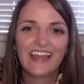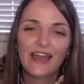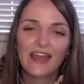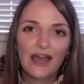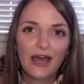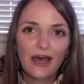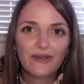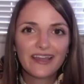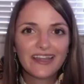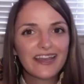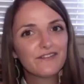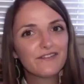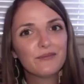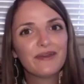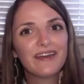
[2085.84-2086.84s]
All right,
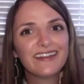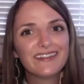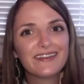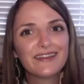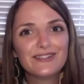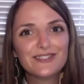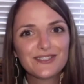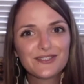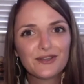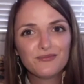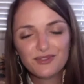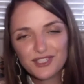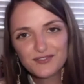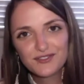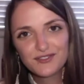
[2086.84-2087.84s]
everybody, thank you so
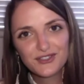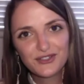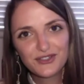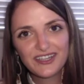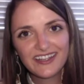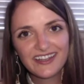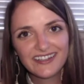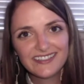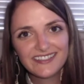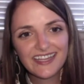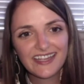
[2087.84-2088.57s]
much for joining us.